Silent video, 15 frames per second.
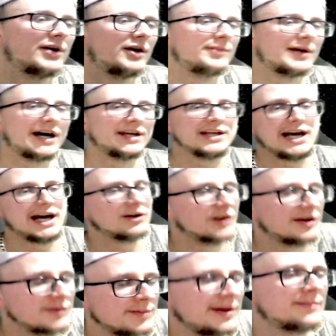about that. I'd
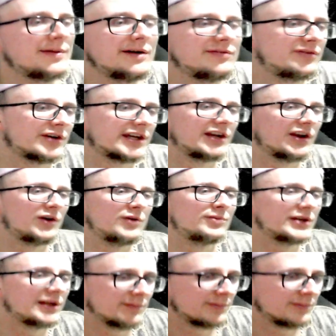rather make my fucking own money in